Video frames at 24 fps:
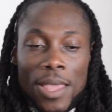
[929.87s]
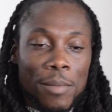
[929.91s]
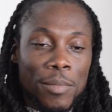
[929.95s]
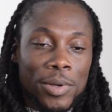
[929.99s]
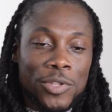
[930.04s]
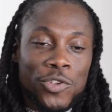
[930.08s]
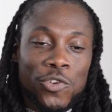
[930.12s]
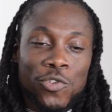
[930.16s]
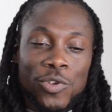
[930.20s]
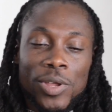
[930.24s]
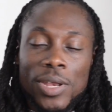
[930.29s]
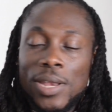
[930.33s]

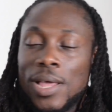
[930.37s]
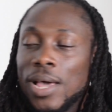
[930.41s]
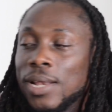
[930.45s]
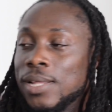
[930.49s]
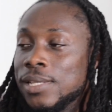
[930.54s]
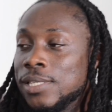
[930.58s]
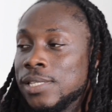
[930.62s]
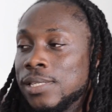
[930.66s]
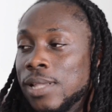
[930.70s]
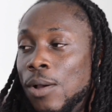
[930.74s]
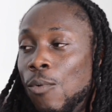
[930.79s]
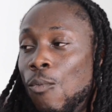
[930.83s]
But Trinidad
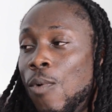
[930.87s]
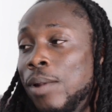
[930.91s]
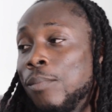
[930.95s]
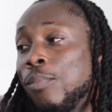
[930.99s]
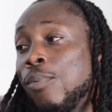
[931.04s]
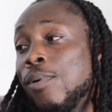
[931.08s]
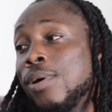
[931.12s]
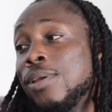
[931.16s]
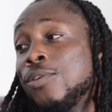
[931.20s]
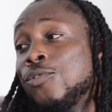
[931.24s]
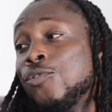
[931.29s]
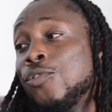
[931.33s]
is a
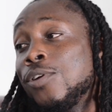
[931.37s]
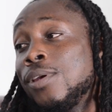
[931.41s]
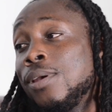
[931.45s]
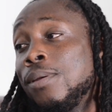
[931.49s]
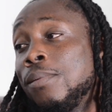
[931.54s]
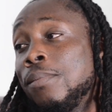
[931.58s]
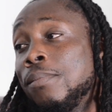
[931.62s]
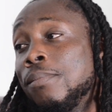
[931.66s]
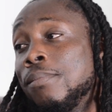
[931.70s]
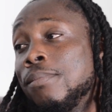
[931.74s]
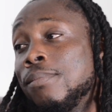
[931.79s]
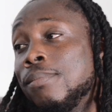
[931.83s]

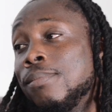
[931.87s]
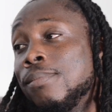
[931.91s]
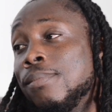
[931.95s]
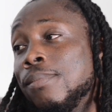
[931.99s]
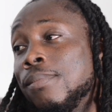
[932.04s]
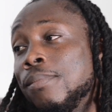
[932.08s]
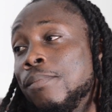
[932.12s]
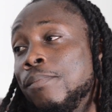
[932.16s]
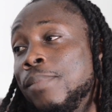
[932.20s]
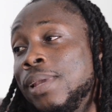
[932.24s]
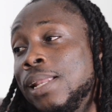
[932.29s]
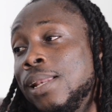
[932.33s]
1.3
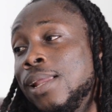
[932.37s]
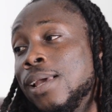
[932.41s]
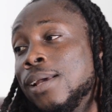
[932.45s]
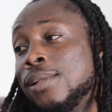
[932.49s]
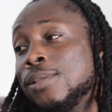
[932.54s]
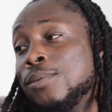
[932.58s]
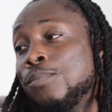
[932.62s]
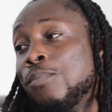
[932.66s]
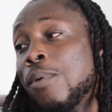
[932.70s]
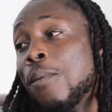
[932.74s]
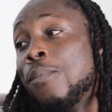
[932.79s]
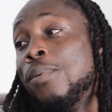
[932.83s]

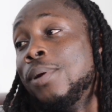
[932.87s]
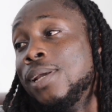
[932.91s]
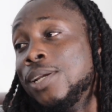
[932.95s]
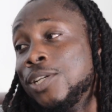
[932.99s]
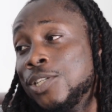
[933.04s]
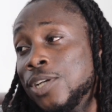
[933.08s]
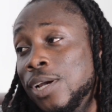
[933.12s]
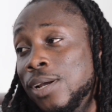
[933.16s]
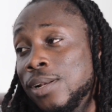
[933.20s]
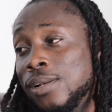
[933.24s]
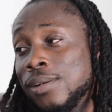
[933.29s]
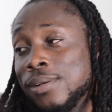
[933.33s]
million
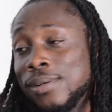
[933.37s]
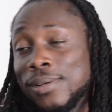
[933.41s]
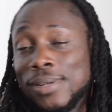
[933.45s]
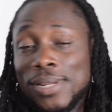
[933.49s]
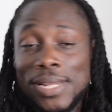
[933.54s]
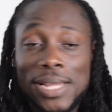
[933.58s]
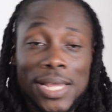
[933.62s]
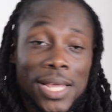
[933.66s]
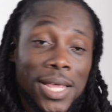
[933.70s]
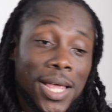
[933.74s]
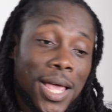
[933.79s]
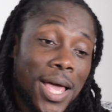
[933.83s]
population.
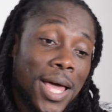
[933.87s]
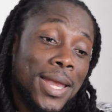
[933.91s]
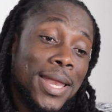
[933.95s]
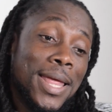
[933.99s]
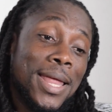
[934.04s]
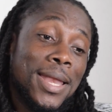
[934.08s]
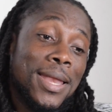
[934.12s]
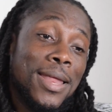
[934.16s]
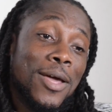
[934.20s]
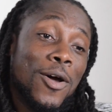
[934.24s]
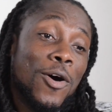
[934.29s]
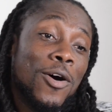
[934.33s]
Yes. And
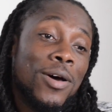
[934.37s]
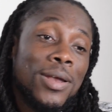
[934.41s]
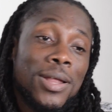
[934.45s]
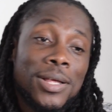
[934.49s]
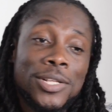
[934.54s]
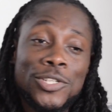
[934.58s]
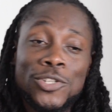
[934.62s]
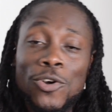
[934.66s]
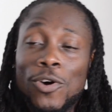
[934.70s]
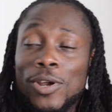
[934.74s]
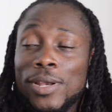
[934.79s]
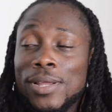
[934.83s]
then the
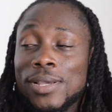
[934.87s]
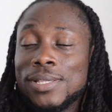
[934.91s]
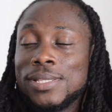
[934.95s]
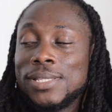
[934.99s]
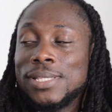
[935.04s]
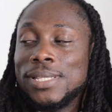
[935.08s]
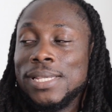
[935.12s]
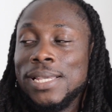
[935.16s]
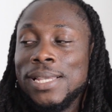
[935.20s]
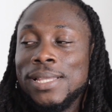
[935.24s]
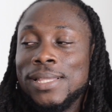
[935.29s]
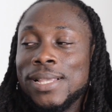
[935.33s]
other genres see